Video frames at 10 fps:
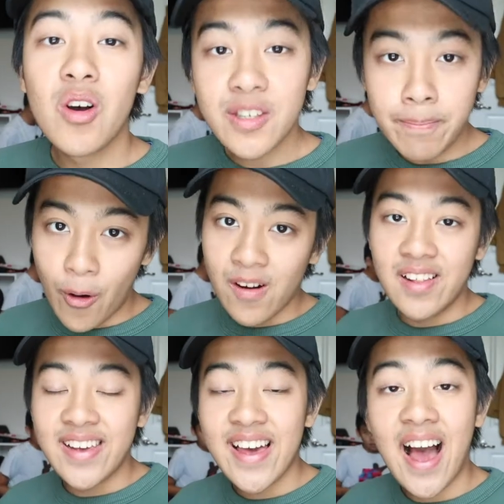most
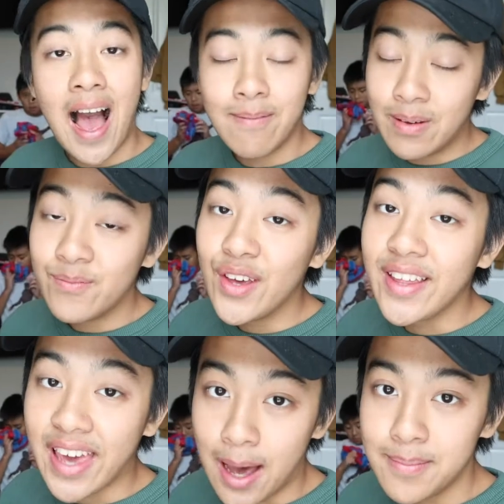importantly, I've been
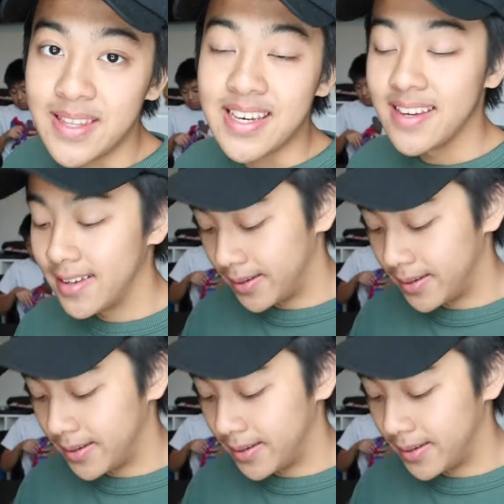feeling empty.